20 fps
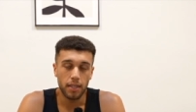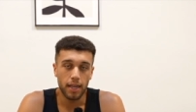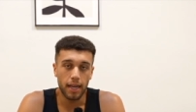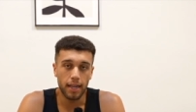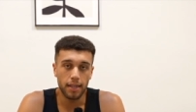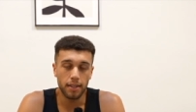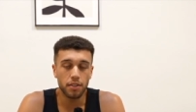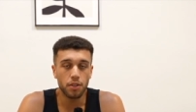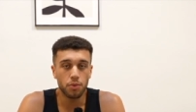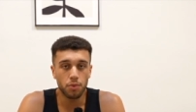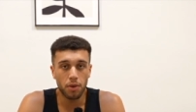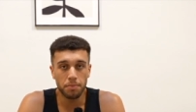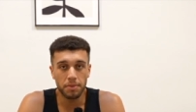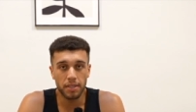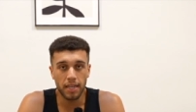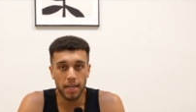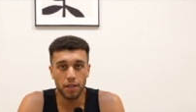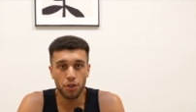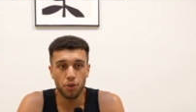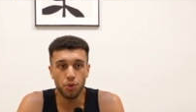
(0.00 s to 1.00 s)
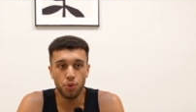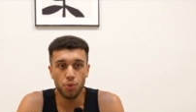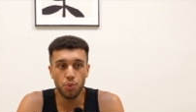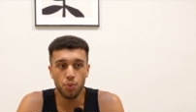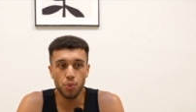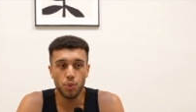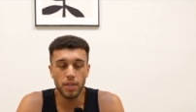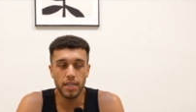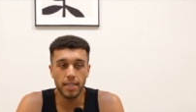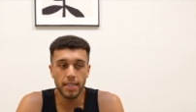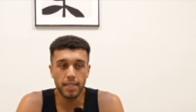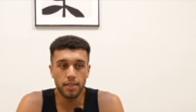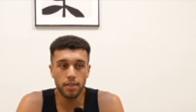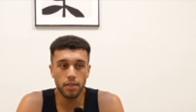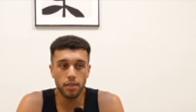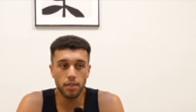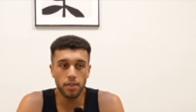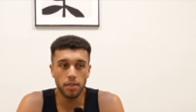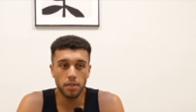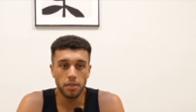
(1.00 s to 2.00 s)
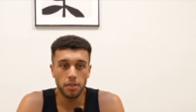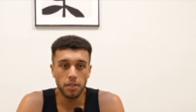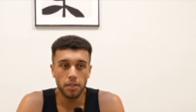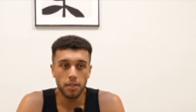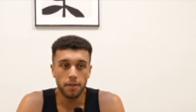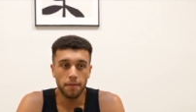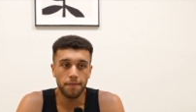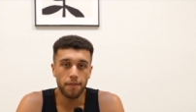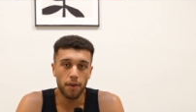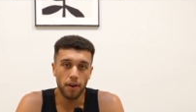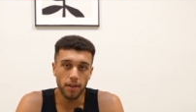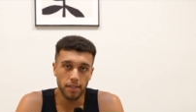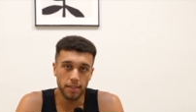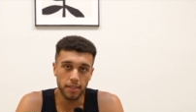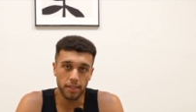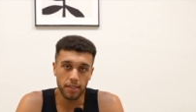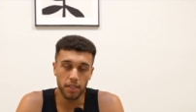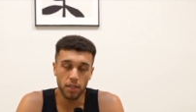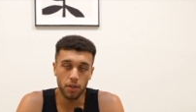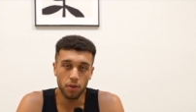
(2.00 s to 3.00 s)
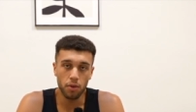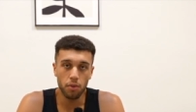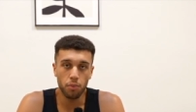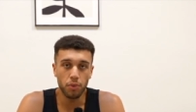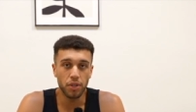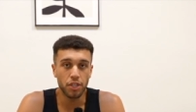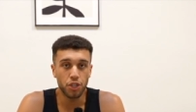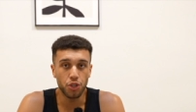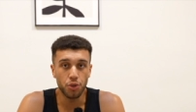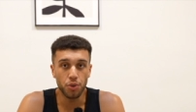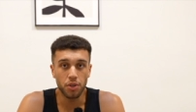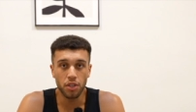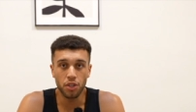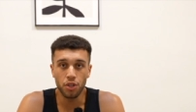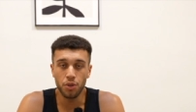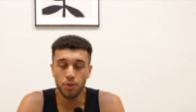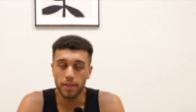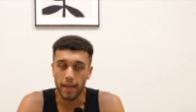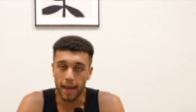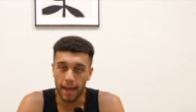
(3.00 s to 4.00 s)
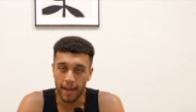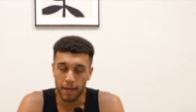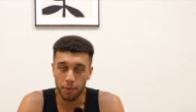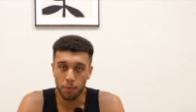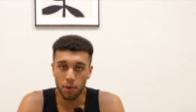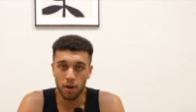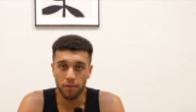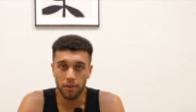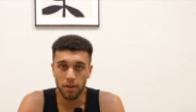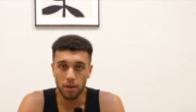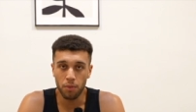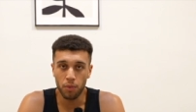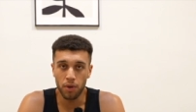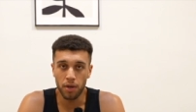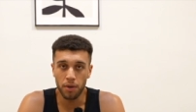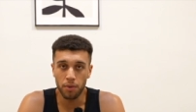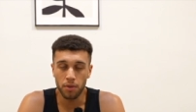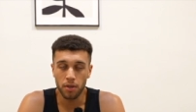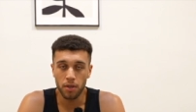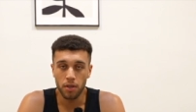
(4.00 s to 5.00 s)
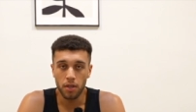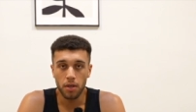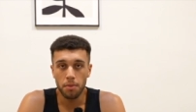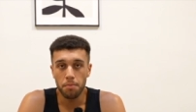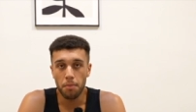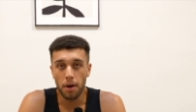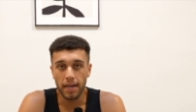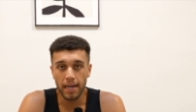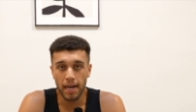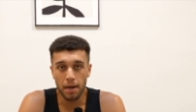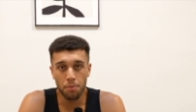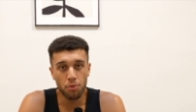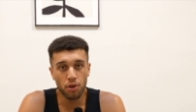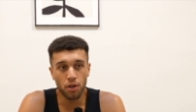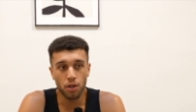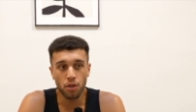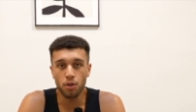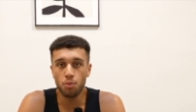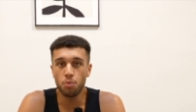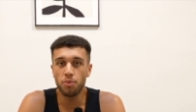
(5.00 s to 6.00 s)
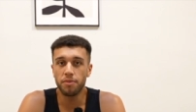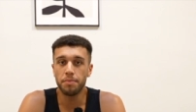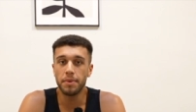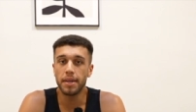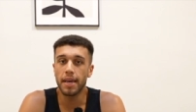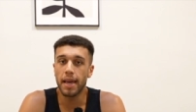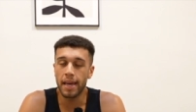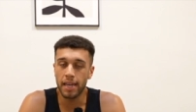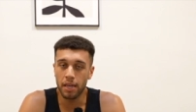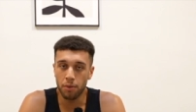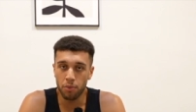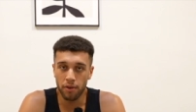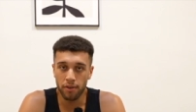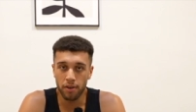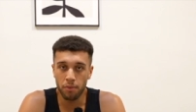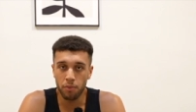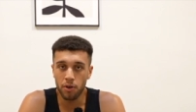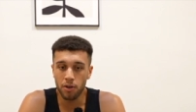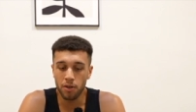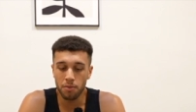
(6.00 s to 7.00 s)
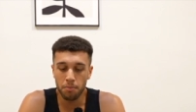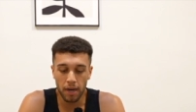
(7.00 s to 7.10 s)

And this is what I'm saying. You need to find a skill which you can use anywhere in the world. My camera can come with me anywhere in the world.